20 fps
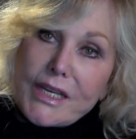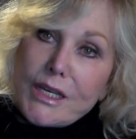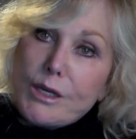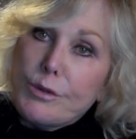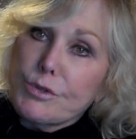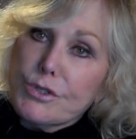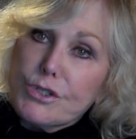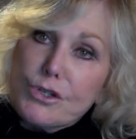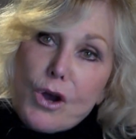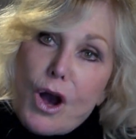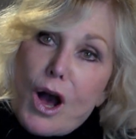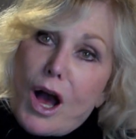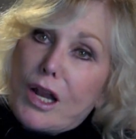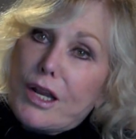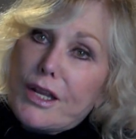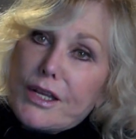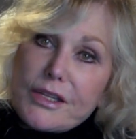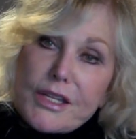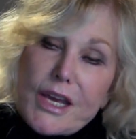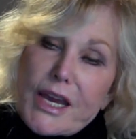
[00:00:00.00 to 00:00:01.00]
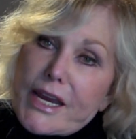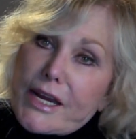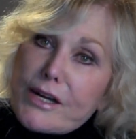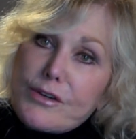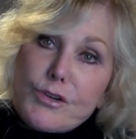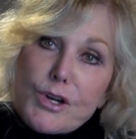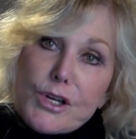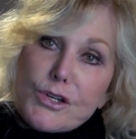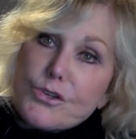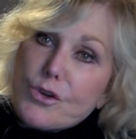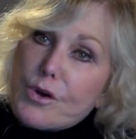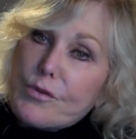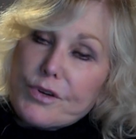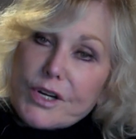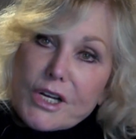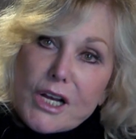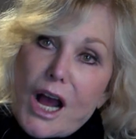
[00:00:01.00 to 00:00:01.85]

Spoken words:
he was calling the hairdresser over